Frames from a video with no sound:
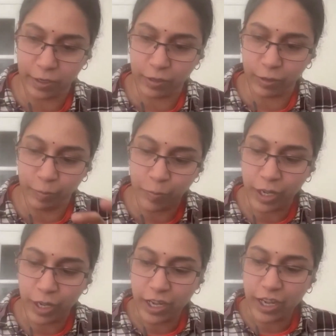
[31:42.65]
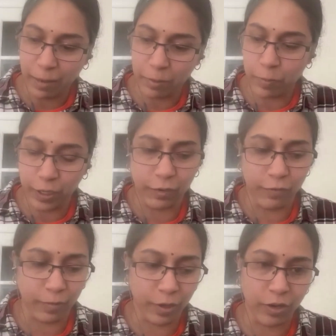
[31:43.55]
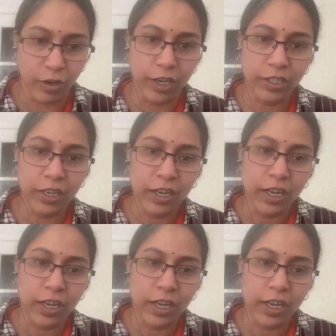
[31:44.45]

So I'm speaking from that knowledge.